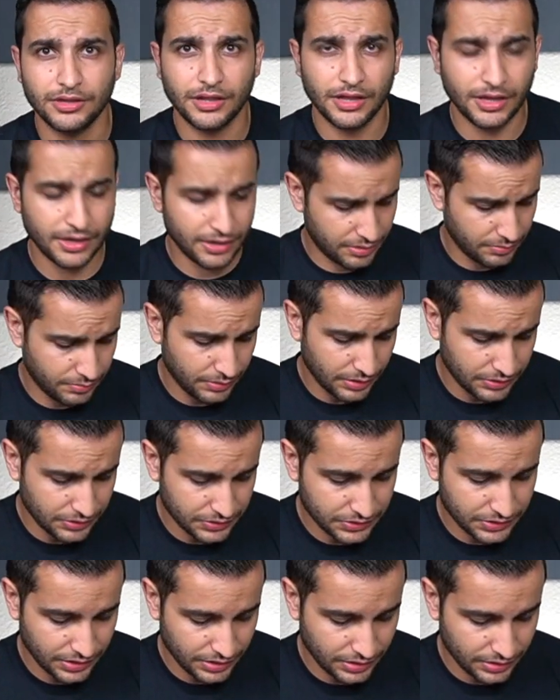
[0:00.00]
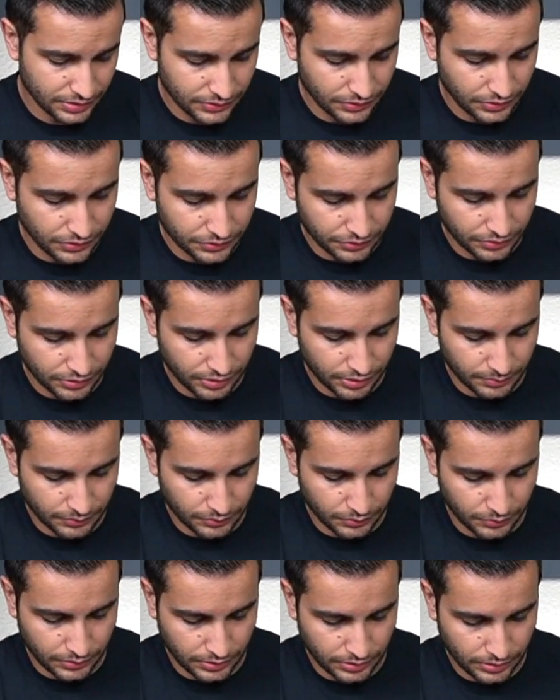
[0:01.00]
like about this kit is also comes
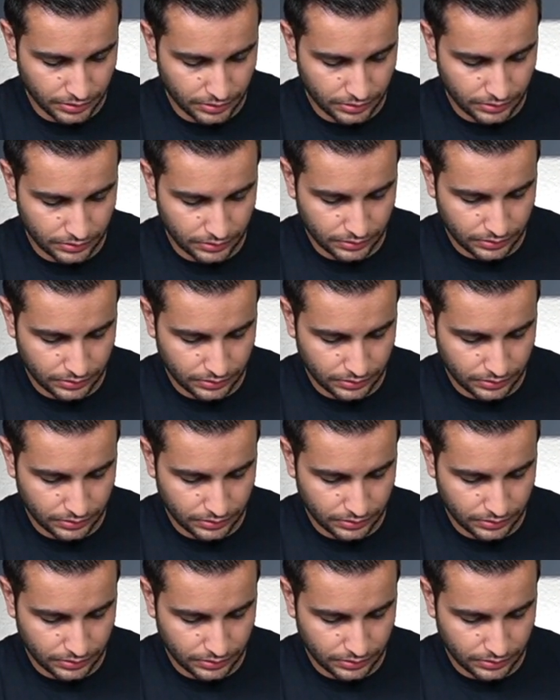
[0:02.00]
with